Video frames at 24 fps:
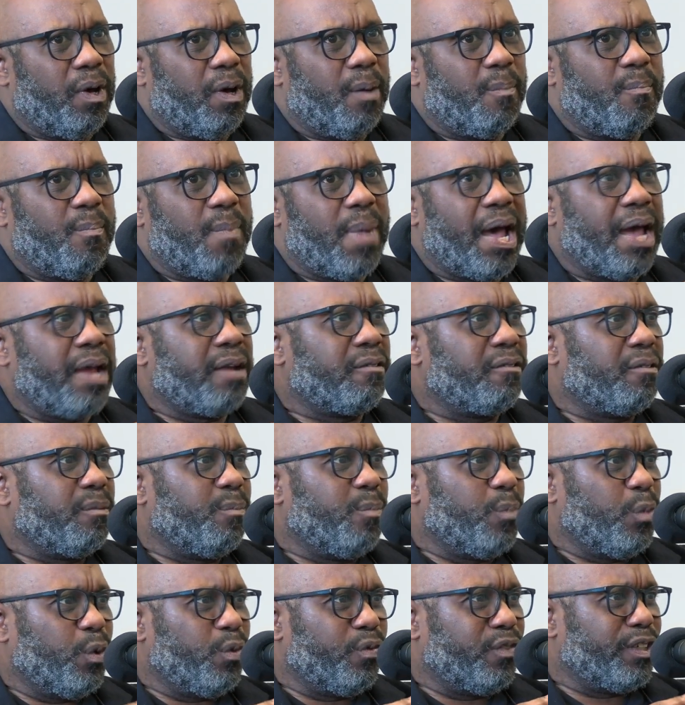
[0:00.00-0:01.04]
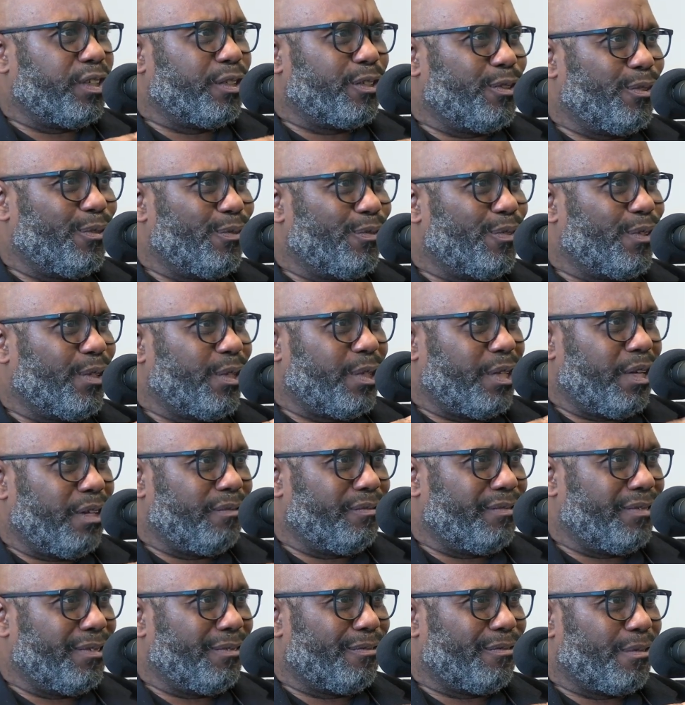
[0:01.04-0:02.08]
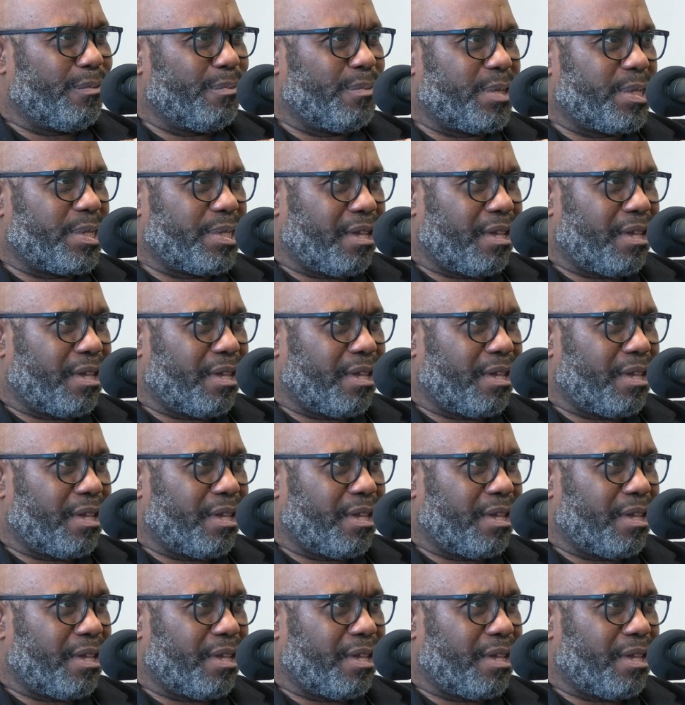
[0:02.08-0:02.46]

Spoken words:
a migrant moving to Philadelphia from the